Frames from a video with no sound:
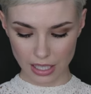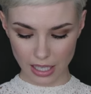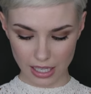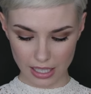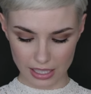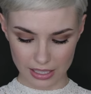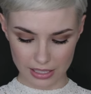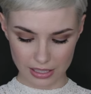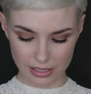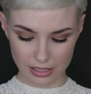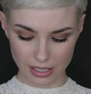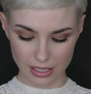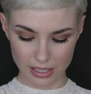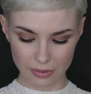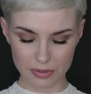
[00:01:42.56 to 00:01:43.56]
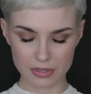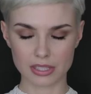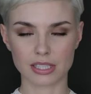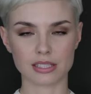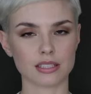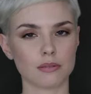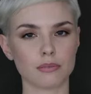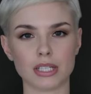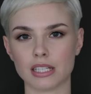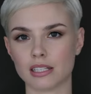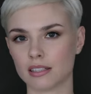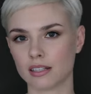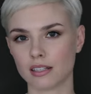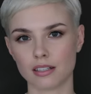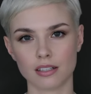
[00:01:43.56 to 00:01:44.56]
And the lipsticks, I mean,
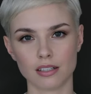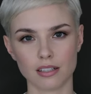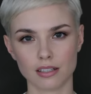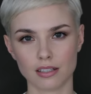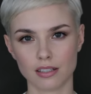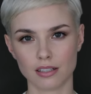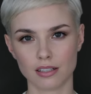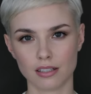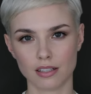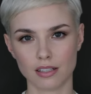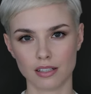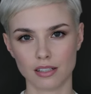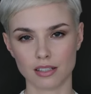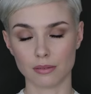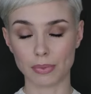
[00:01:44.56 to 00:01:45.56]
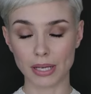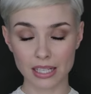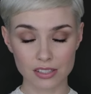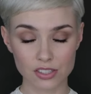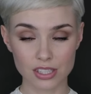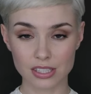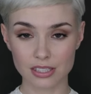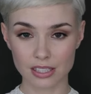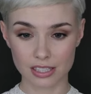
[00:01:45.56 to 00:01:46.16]
the packaging